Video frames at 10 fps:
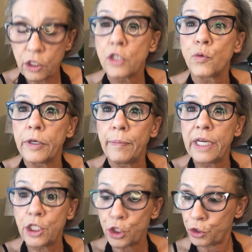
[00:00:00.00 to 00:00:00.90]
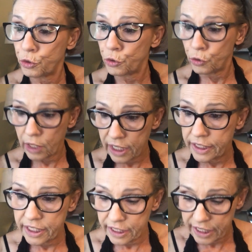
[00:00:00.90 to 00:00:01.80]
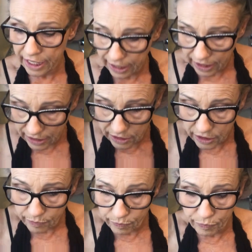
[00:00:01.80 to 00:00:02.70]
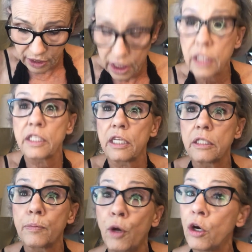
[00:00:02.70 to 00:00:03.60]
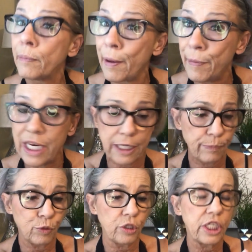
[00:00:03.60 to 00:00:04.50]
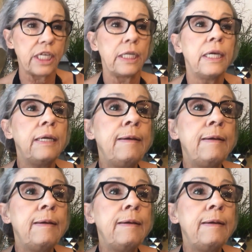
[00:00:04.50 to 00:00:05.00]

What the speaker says: just want to make sure I did that because that's part of my makeup routine.